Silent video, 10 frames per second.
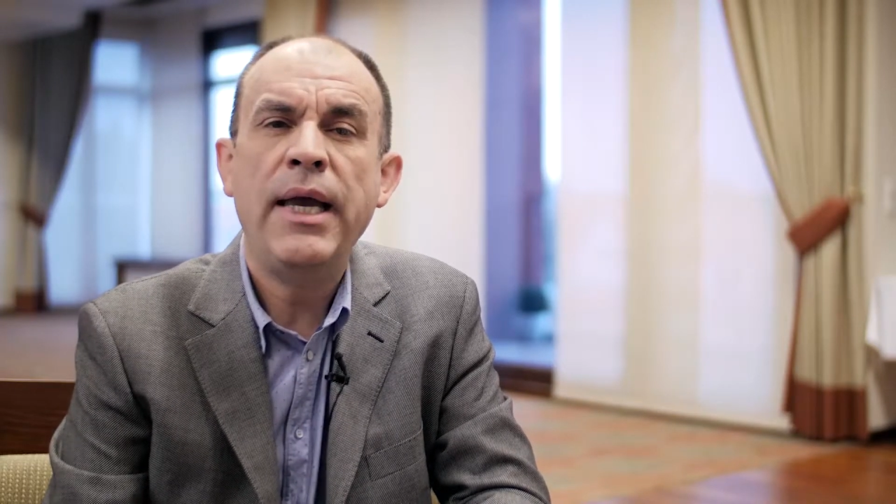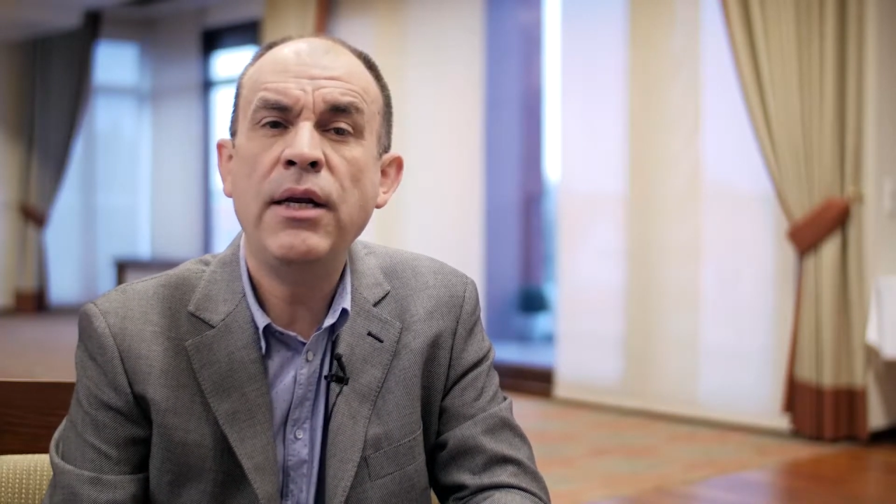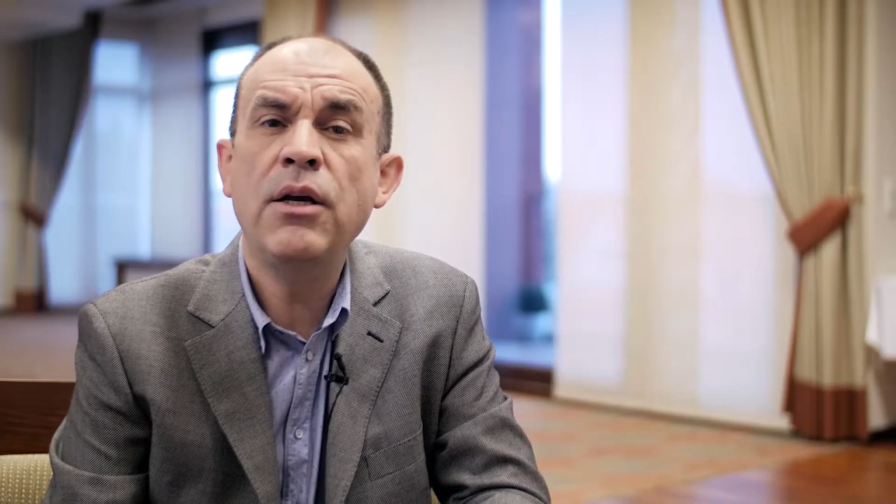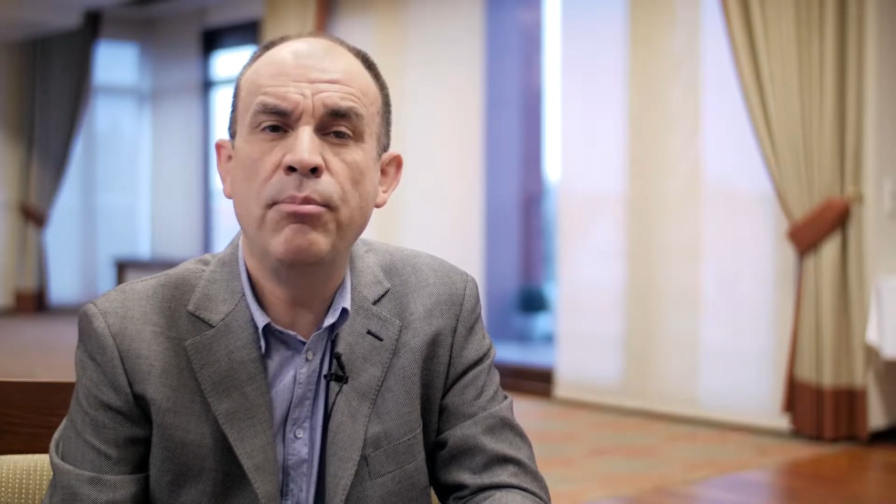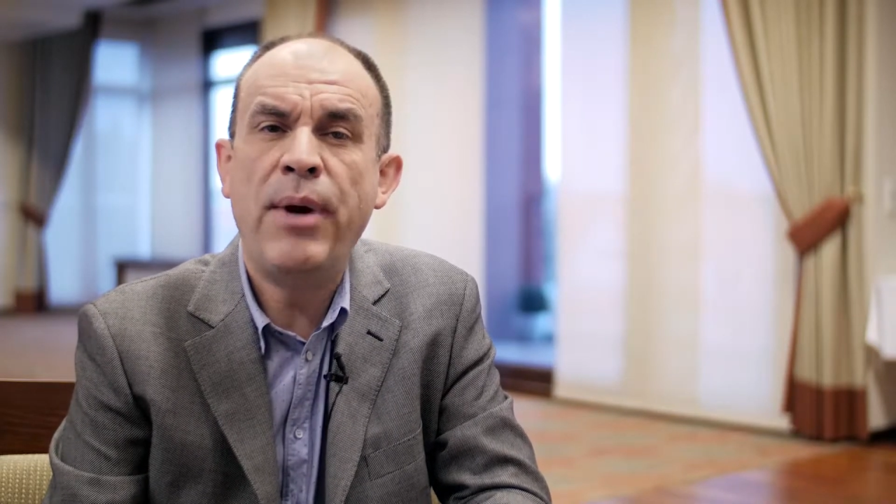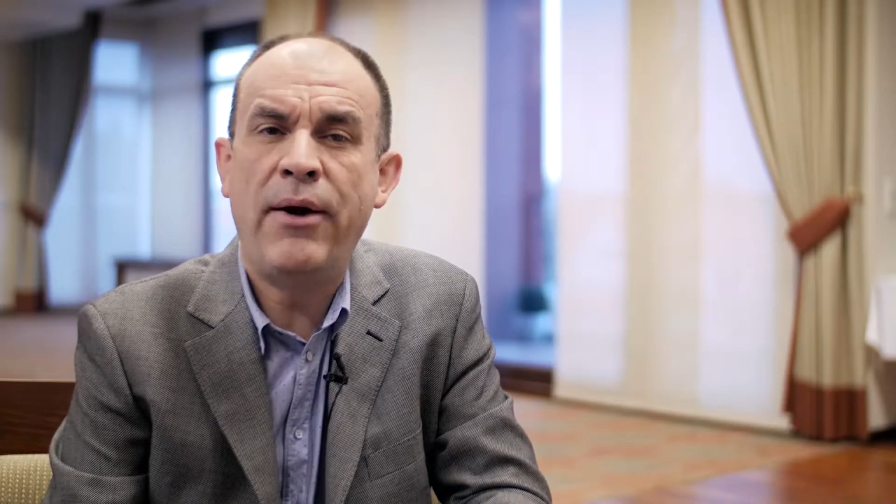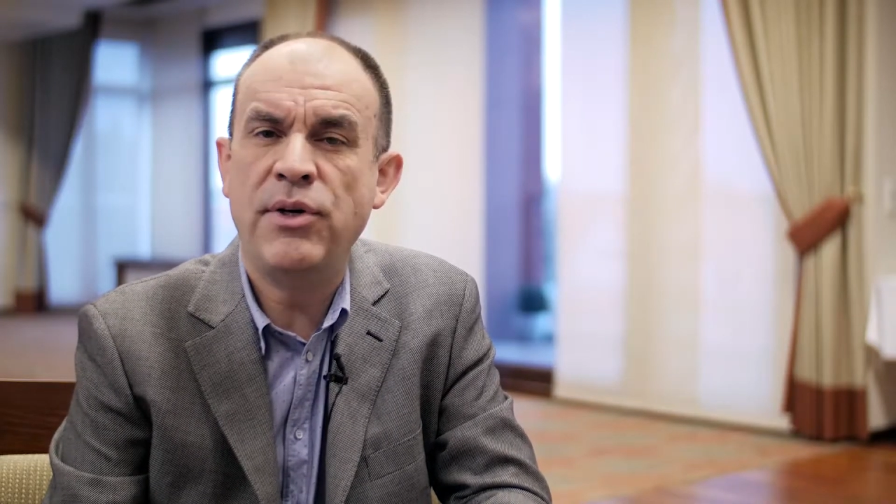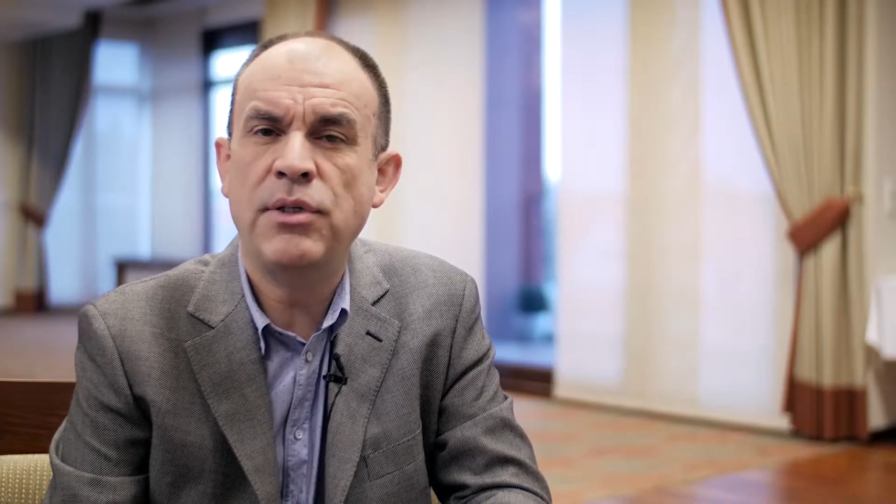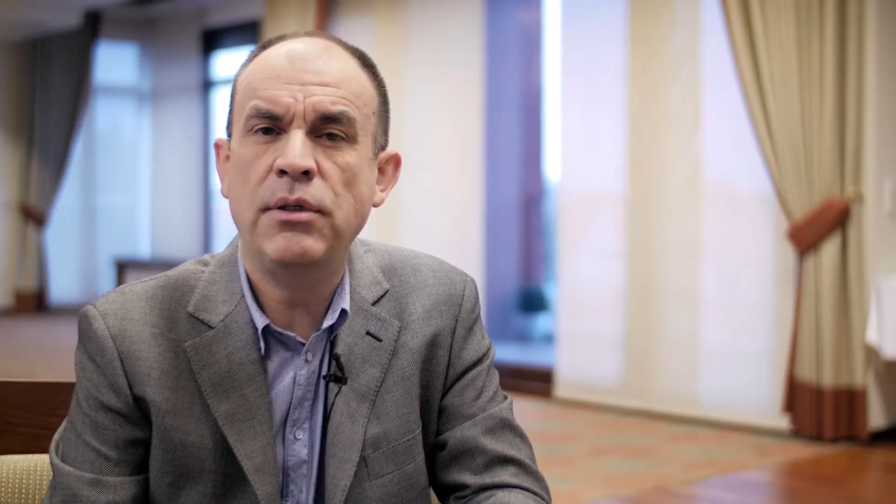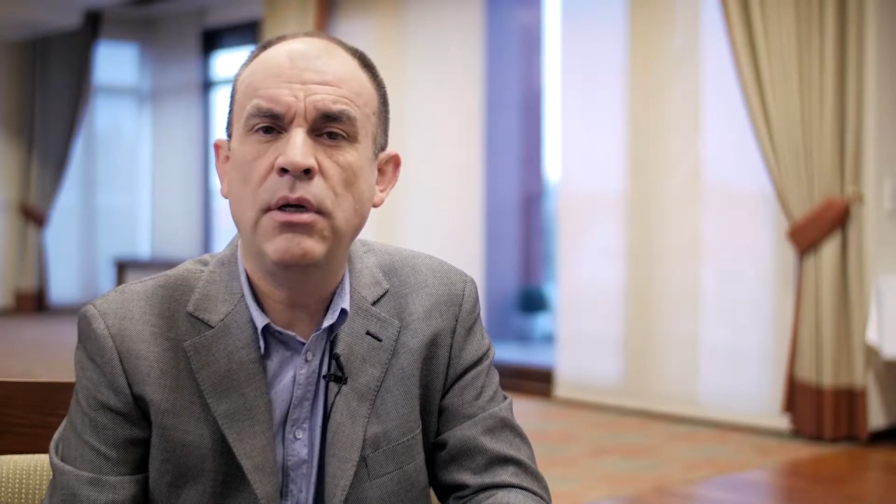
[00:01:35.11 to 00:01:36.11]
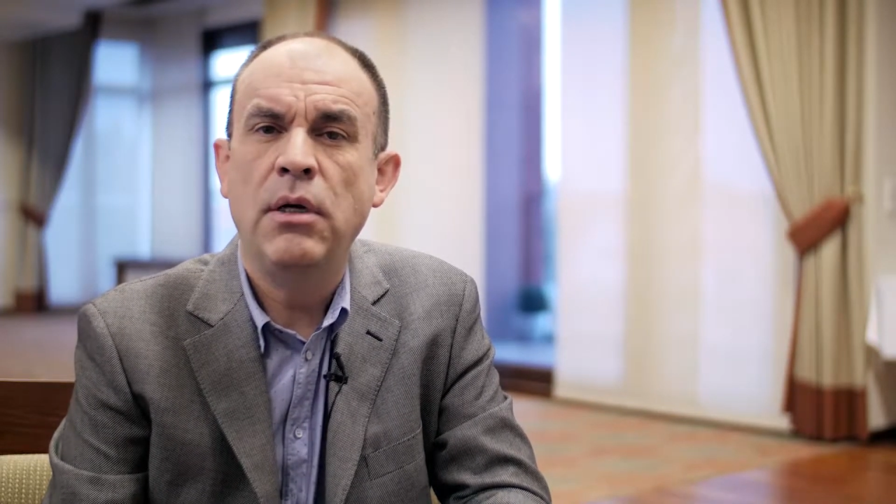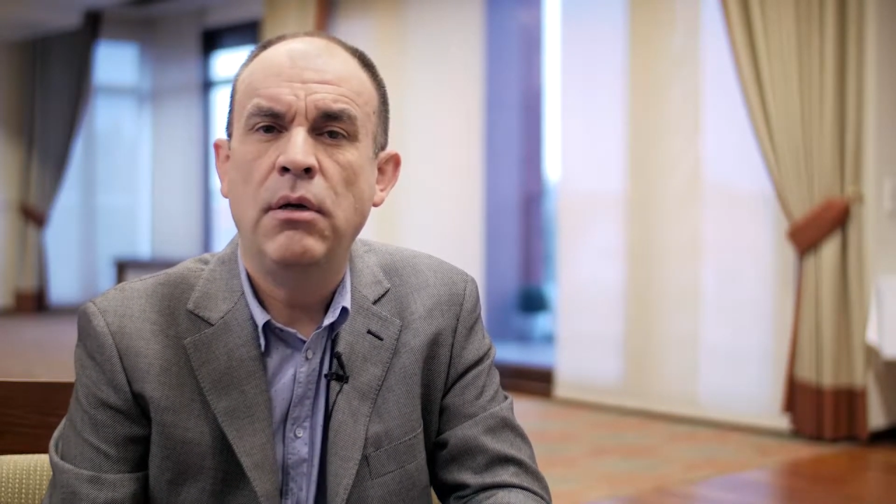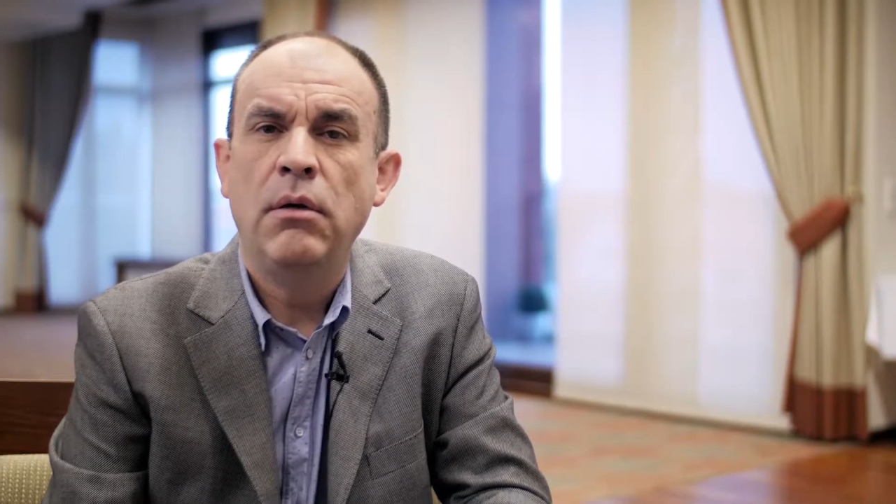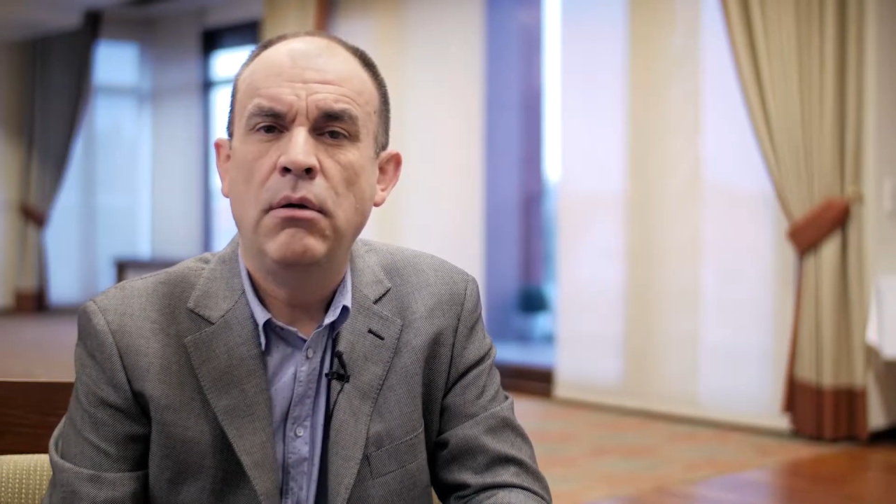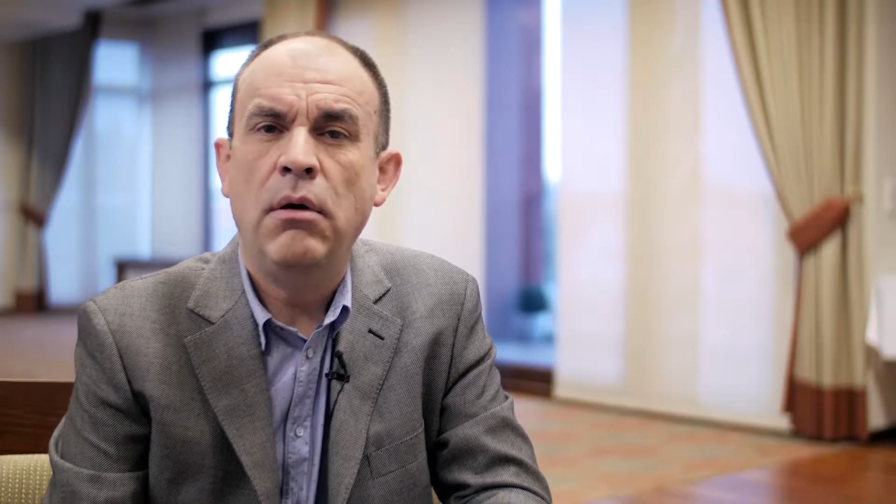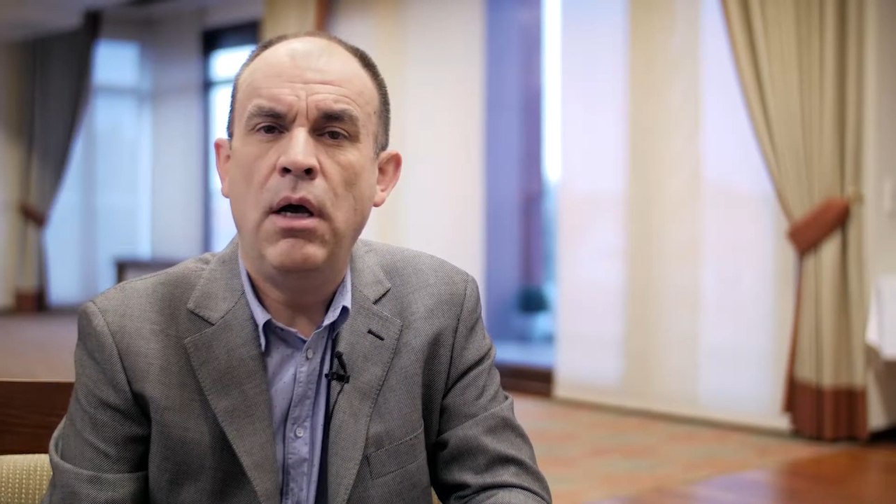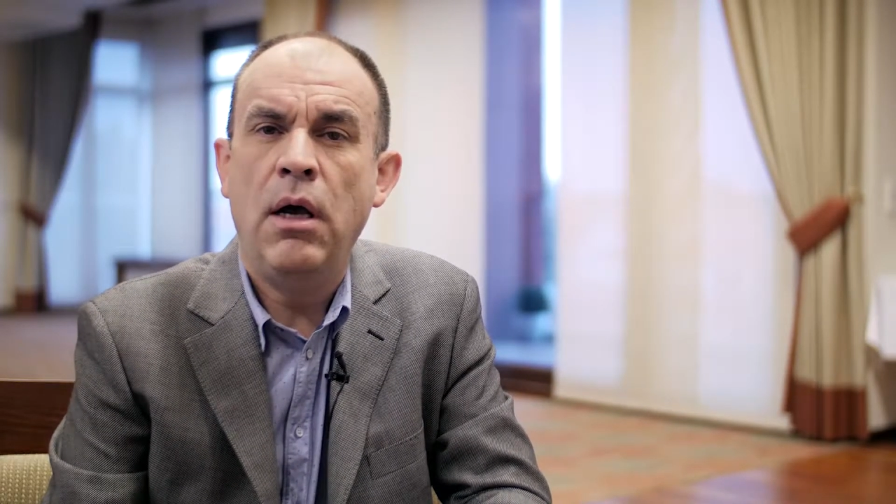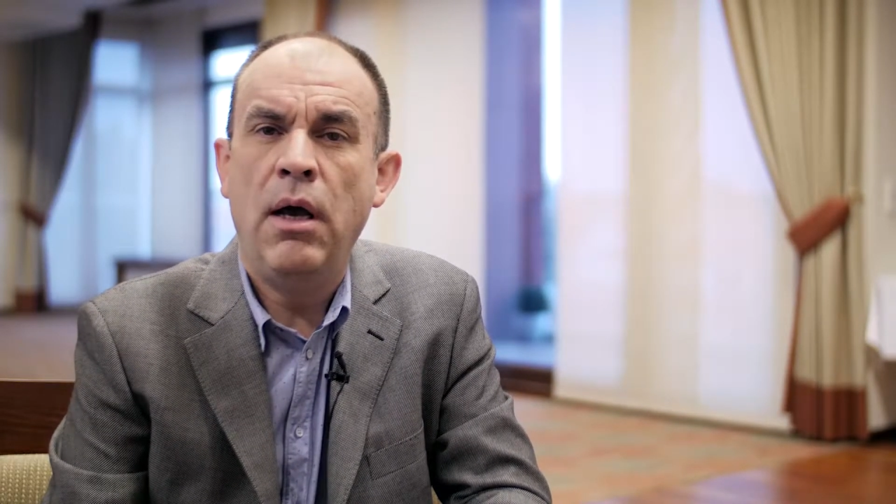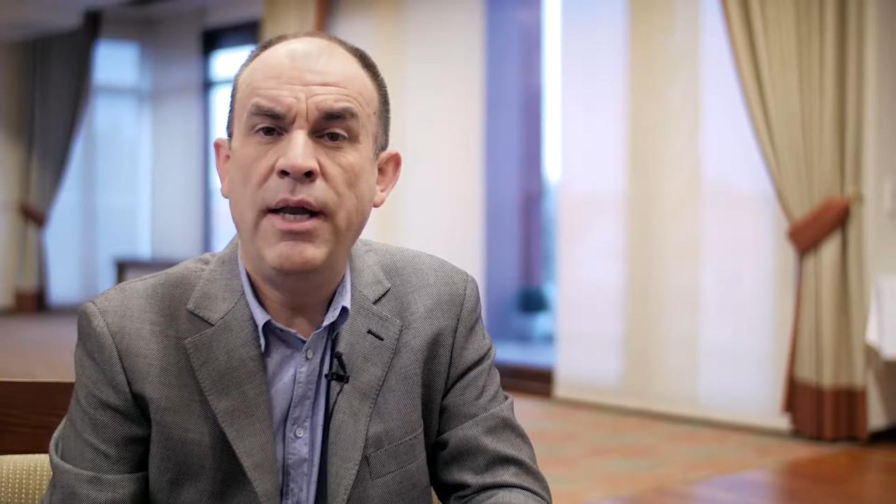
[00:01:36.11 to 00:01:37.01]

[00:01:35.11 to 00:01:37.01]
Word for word: In comparison, uh,